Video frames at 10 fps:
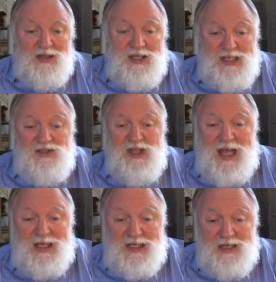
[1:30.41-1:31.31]
These
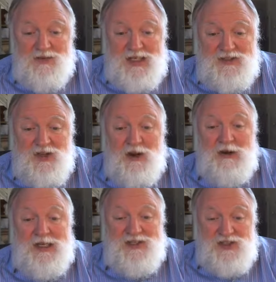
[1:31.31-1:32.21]
activities
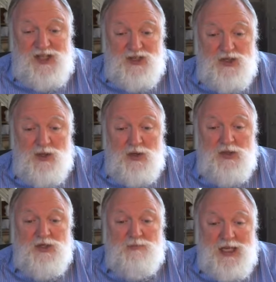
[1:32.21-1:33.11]
are essential
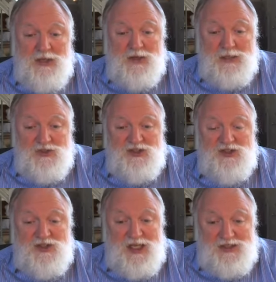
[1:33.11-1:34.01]
to BLM's
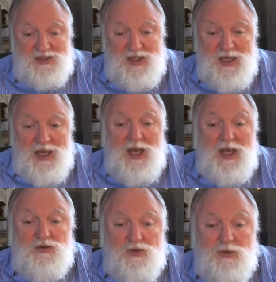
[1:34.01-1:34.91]
success
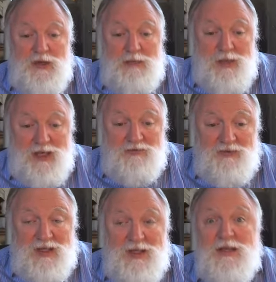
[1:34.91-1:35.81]
and truly
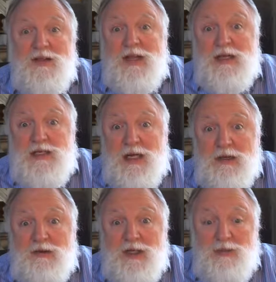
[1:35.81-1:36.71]
benefit the
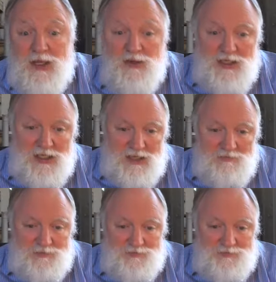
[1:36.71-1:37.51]
entire community.